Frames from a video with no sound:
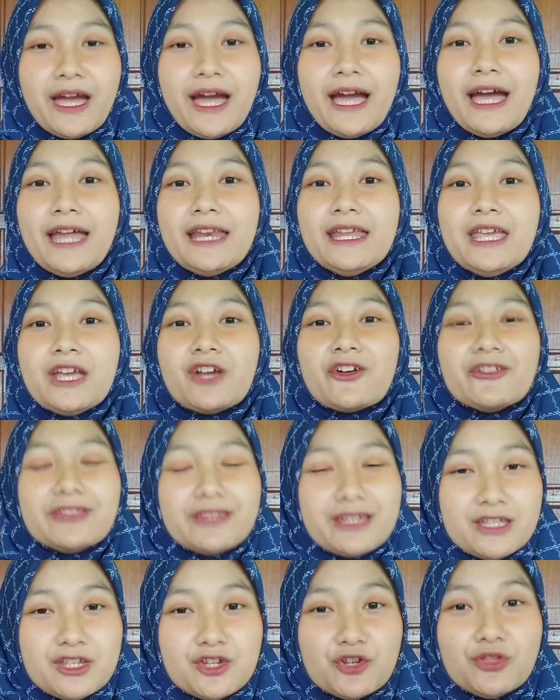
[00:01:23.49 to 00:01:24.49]
and he
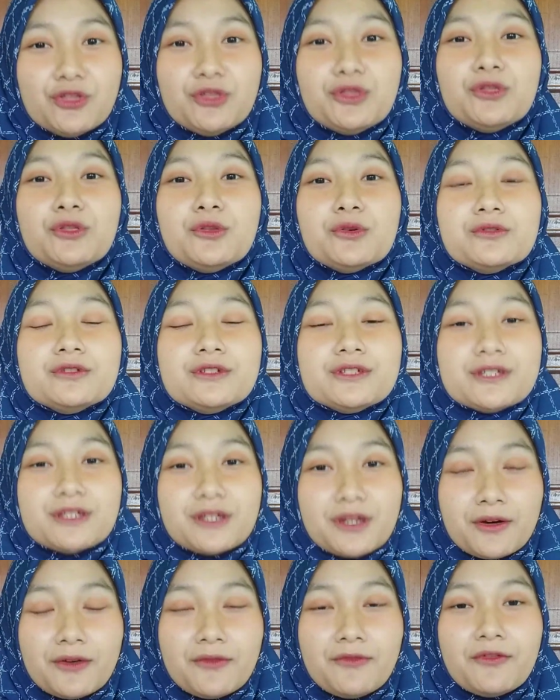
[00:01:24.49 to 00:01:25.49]
continued to
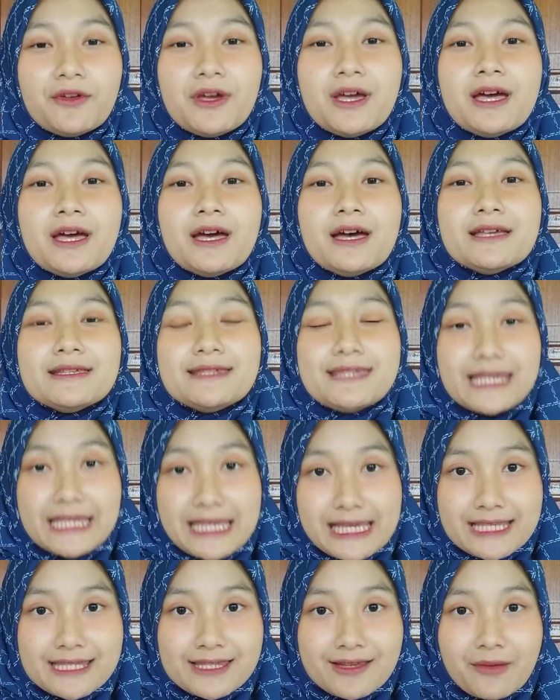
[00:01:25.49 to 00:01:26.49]
serve
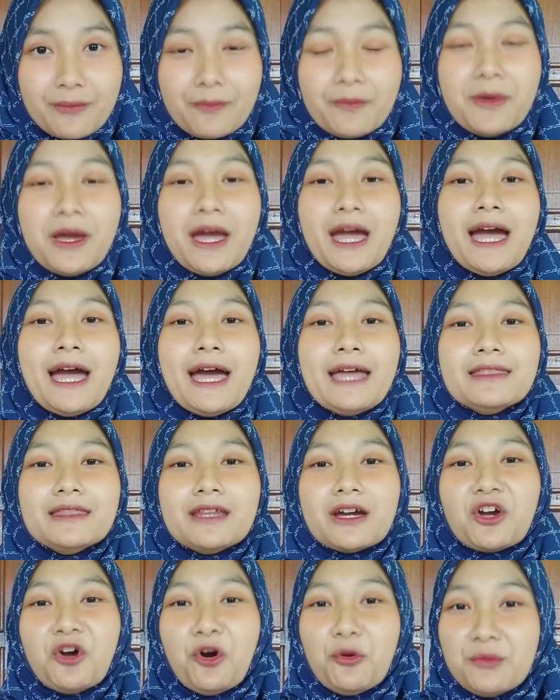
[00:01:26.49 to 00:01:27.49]
Sikhism and the
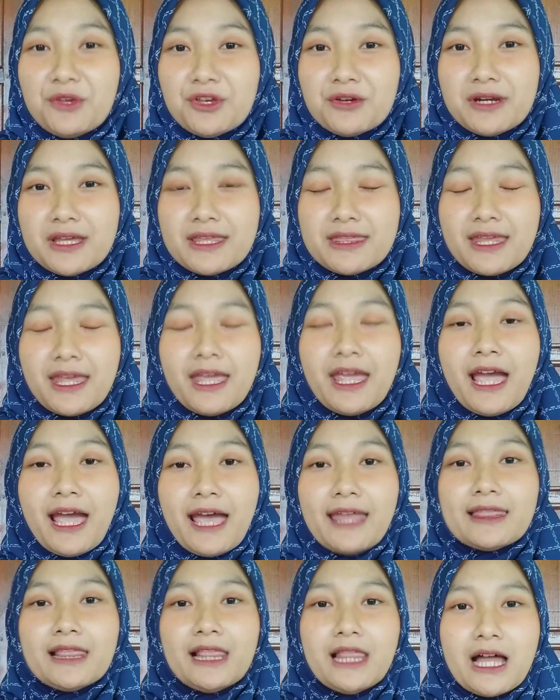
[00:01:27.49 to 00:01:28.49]
community
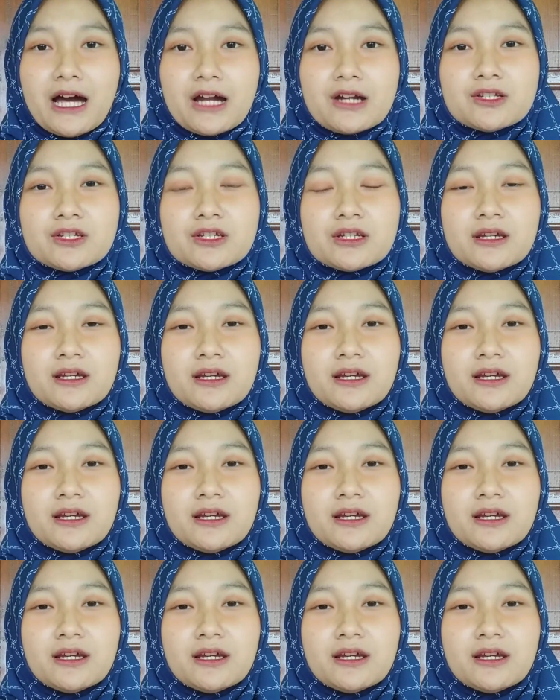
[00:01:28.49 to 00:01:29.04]
at large.